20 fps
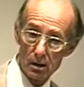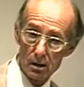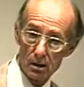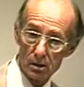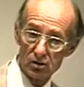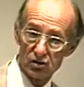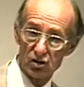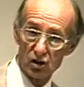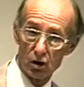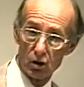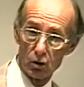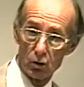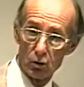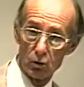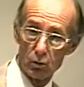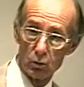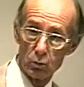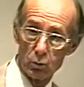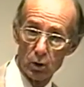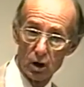
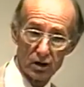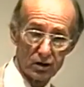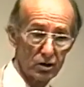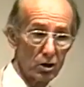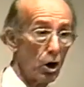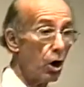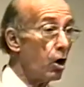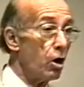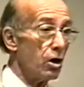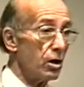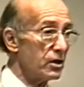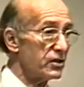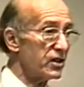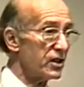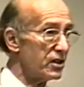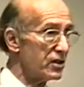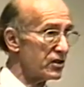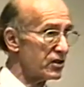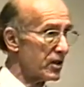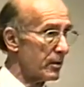So what
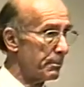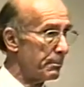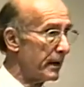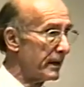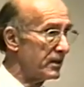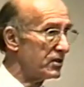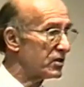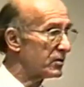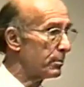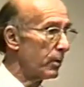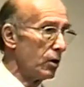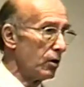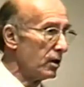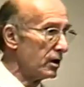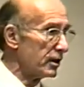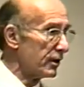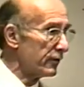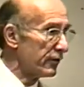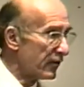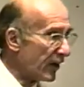causes the baseball
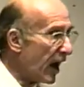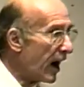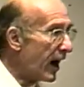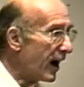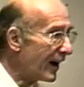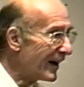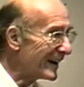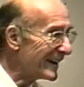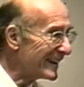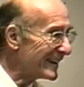to fly?